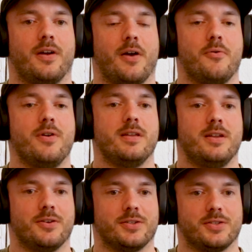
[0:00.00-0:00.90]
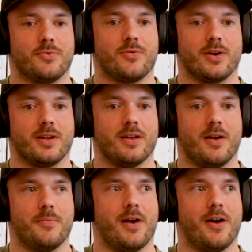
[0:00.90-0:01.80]
want to hear a story
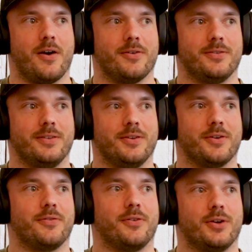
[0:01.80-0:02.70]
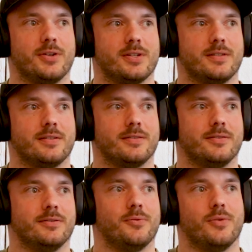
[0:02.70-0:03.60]
about
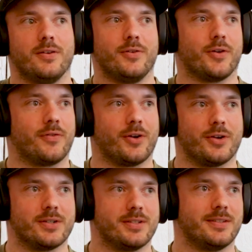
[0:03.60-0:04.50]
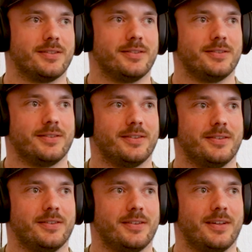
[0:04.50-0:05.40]
one of your first
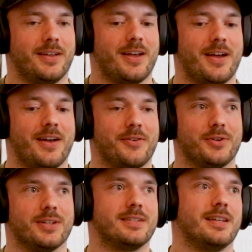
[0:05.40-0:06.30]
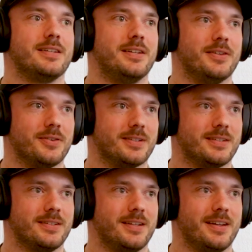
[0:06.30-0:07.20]
real estate
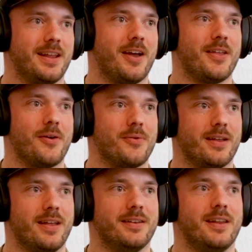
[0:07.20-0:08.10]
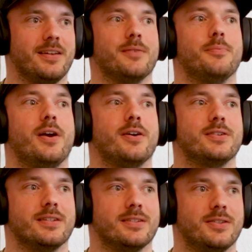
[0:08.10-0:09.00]
deals, and how that went in
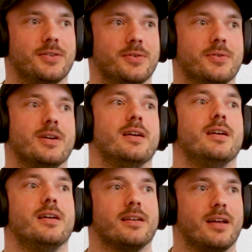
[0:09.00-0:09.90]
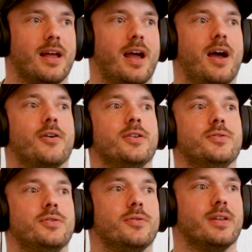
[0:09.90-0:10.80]
comparison to kind of how you
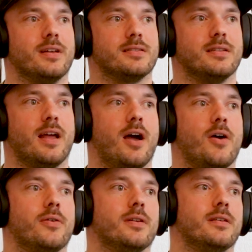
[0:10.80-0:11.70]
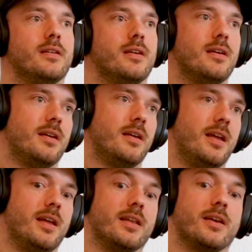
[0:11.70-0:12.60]
do things now, and
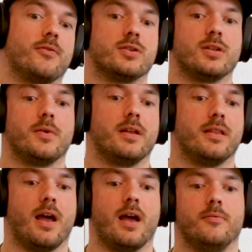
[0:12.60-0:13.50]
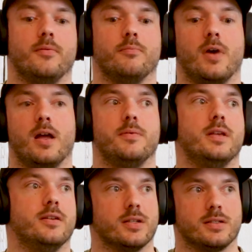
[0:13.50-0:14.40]
like for somebody that might
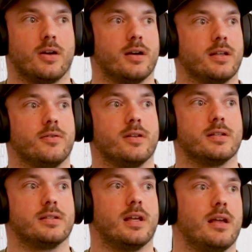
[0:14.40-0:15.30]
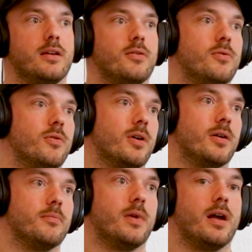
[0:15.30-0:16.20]
be just starting in real estate
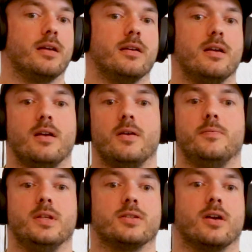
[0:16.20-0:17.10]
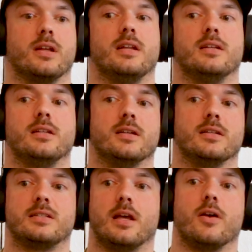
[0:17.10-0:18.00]
or might be starting into
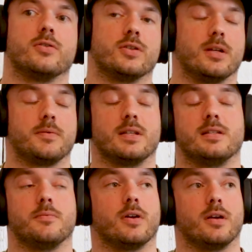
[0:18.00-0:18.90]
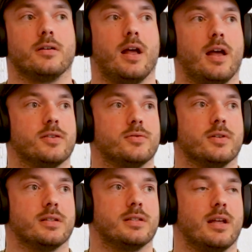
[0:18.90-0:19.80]
sales or something similar as
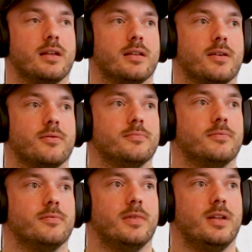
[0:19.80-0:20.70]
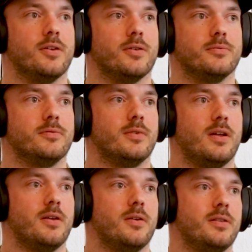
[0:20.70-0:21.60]
real estate, like,
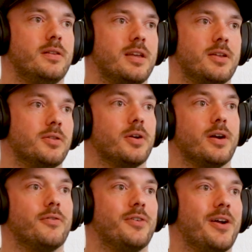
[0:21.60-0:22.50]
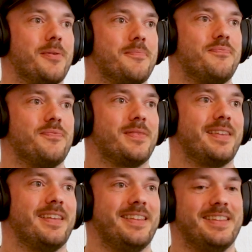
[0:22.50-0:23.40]
they could learn from,
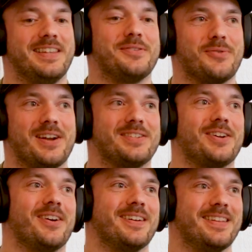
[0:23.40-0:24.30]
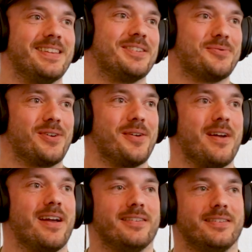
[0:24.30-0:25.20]
this is where I started, this is where I'm at.